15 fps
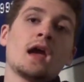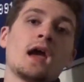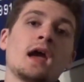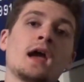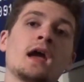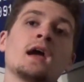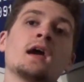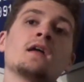
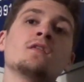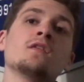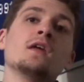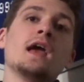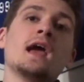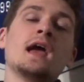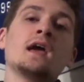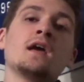And the
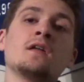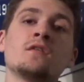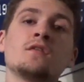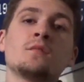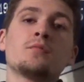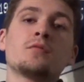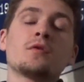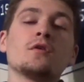
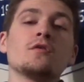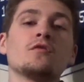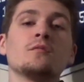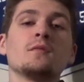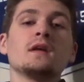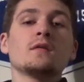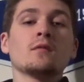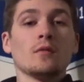end proved
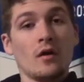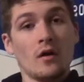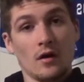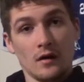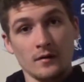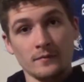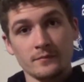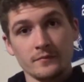me
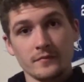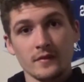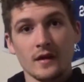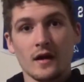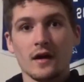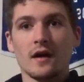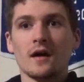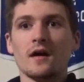wrong.
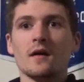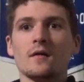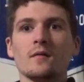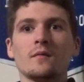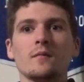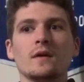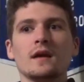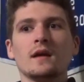
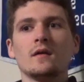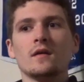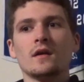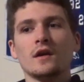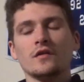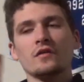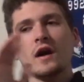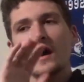
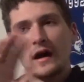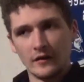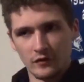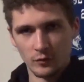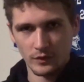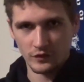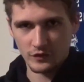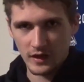Because I
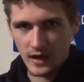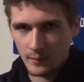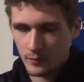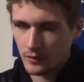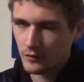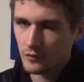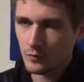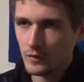switched
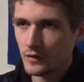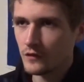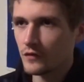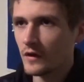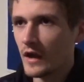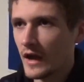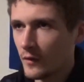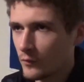cameras, which
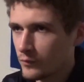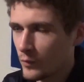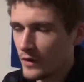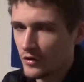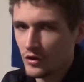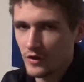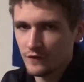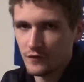I
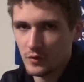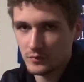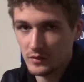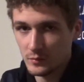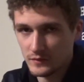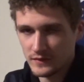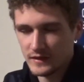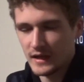wish I filmed
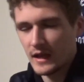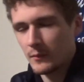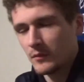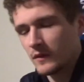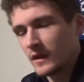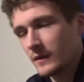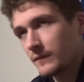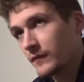it with the camera
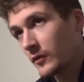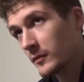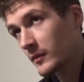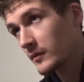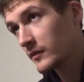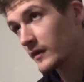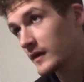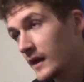that I'm filming
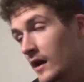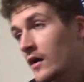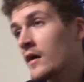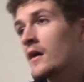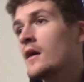with right now.